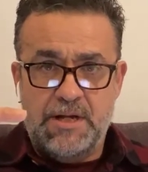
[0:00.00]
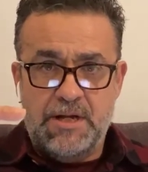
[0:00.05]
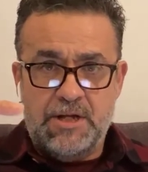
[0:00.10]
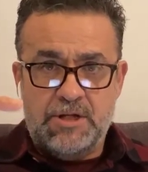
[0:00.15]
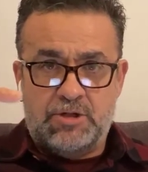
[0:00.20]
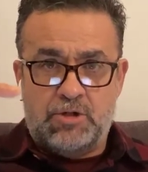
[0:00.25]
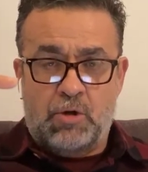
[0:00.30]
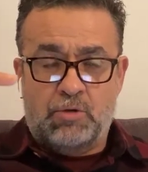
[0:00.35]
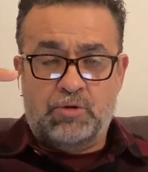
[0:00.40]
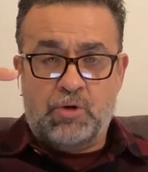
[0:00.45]

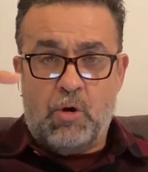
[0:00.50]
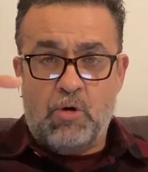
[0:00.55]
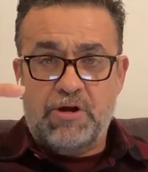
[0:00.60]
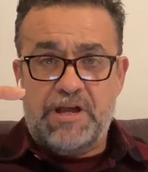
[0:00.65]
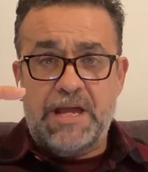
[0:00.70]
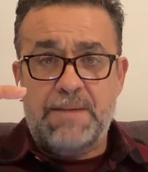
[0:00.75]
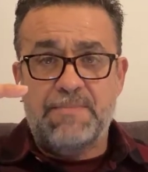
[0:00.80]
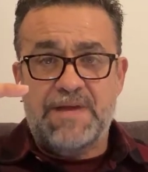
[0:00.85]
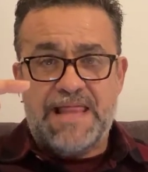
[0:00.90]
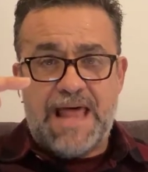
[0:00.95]
So don't
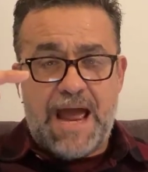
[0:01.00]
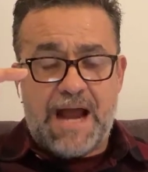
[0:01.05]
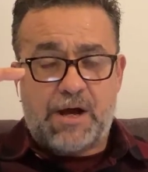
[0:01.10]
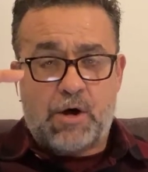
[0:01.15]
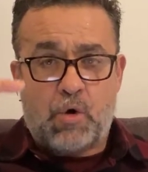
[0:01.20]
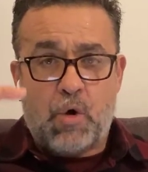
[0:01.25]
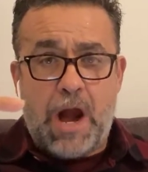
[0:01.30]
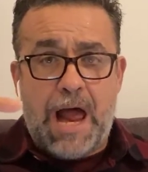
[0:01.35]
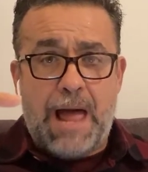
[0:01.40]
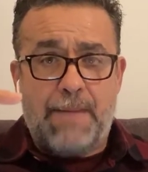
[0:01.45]
give me that
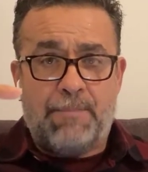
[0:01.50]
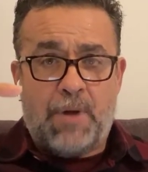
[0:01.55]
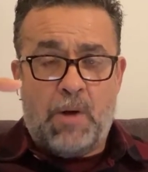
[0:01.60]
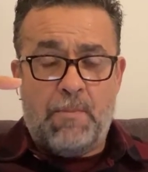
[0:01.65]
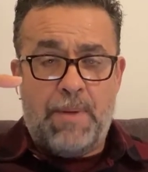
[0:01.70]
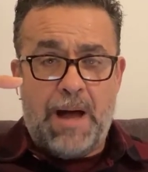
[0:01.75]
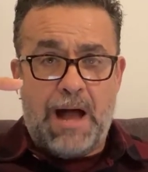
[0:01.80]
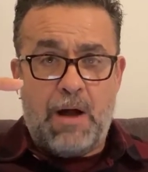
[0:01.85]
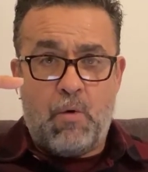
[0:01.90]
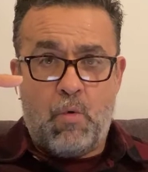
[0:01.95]
crap
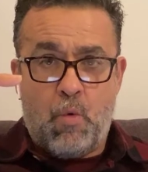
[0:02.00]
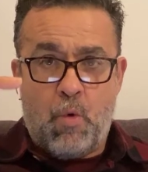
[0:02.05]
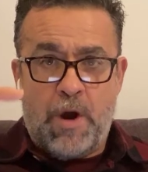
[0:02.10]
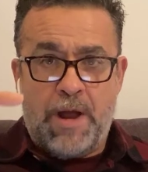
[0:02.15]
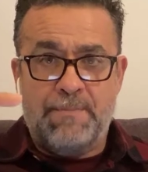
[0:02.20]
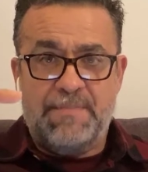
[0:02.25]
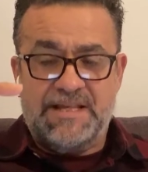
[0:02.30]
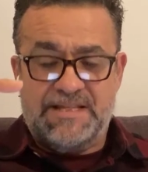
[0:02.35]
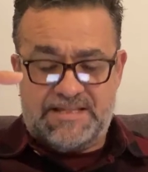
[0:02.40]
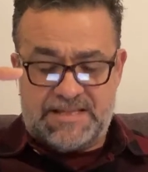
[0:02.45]
about
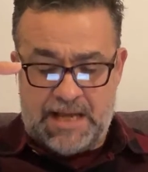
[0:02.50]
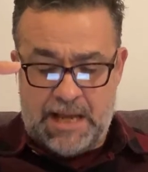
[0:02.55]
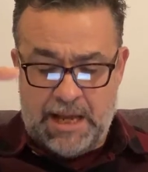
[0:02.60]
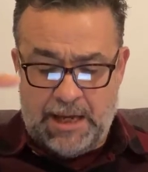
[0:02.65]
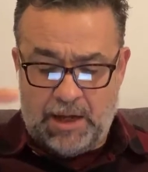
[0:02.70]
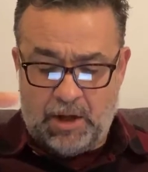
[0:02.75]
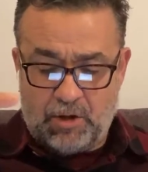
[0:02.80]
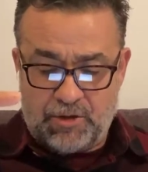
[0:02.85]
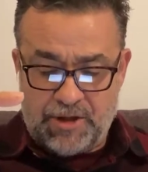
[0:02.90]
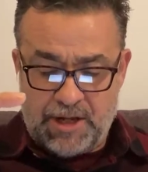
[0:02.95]
women's
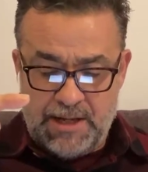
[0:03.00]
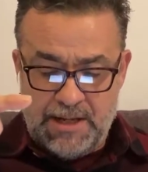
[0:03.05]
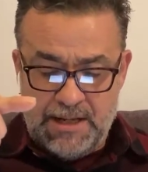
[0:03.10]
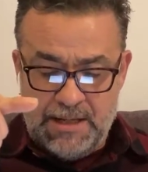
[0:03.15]
health.